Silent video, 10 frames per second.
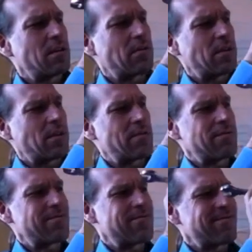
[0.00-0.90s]
There we go.
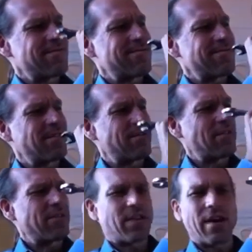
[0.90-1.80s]

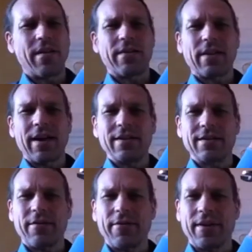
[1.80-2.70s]
I've done this kind of
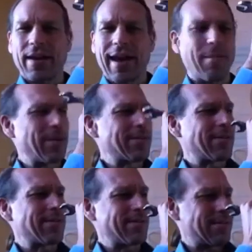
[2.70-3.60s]
stuff on camera,
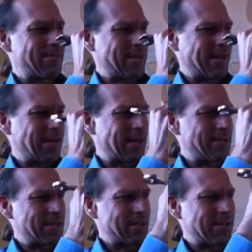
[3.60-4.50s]
so I was a little bit clumsy.